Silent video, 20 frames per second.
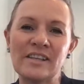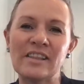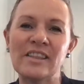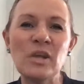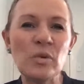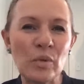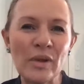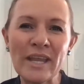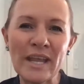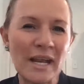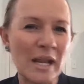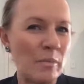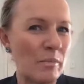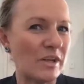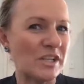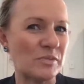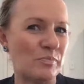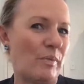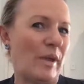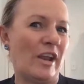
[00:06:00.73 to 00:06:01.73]
I think we're getting
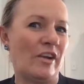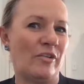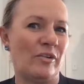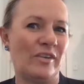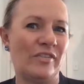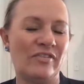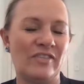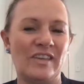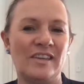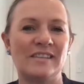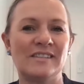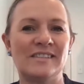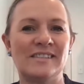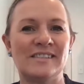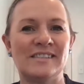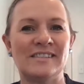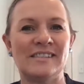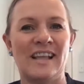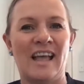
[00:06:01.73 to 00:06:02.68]
much better at this.